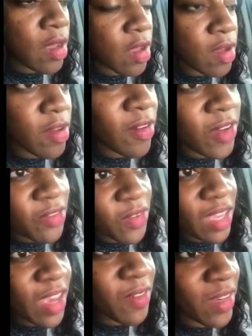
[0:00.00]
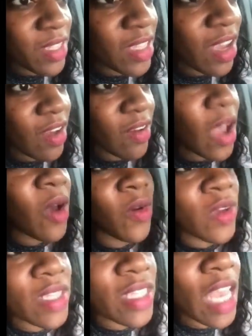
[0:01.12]
I forgot what it's
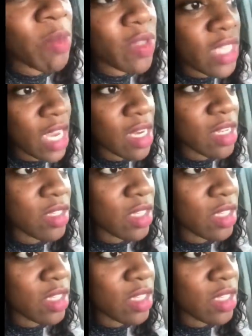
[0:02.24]
called. A simultaneous